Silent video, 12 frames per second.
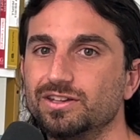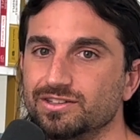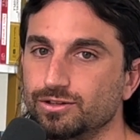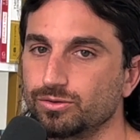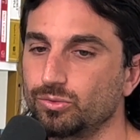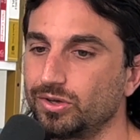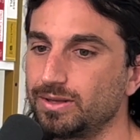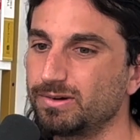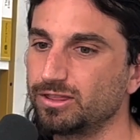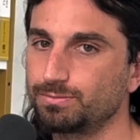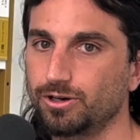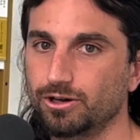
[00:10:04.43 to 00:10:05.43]
It's a 20
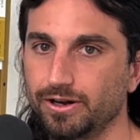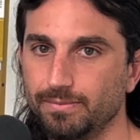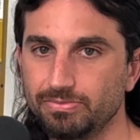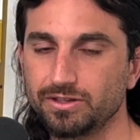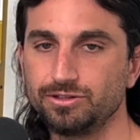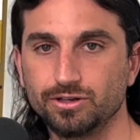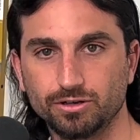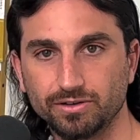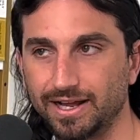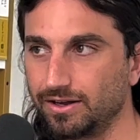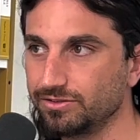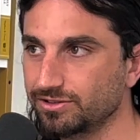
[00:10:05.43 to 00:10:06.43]
month program year
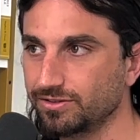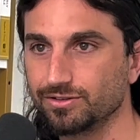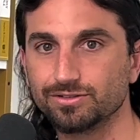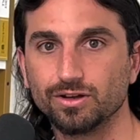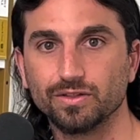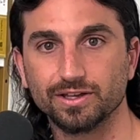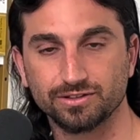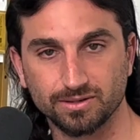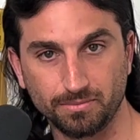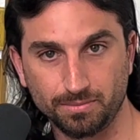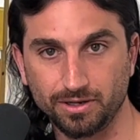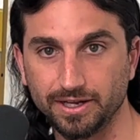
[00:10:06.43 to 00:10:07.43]
round, so there's no like
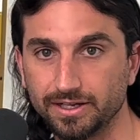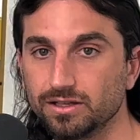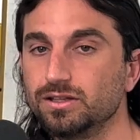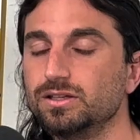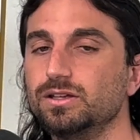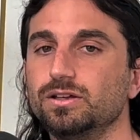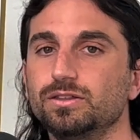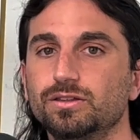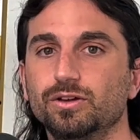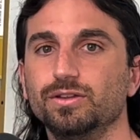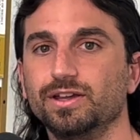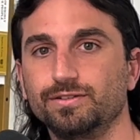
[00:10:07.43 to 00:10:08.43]
some break,
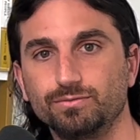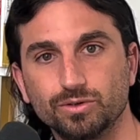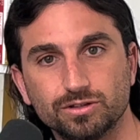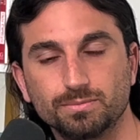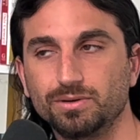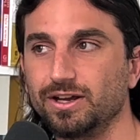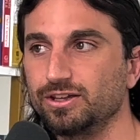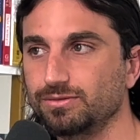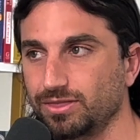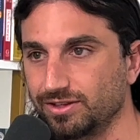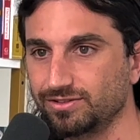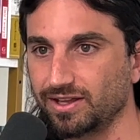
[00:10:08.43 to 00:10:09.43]
no like winter breaks,
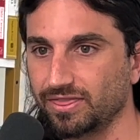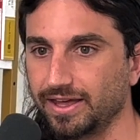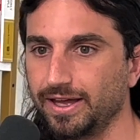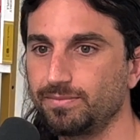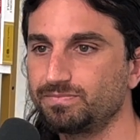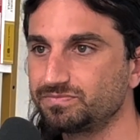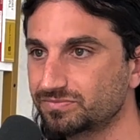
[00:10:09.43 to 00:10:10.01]
things like that.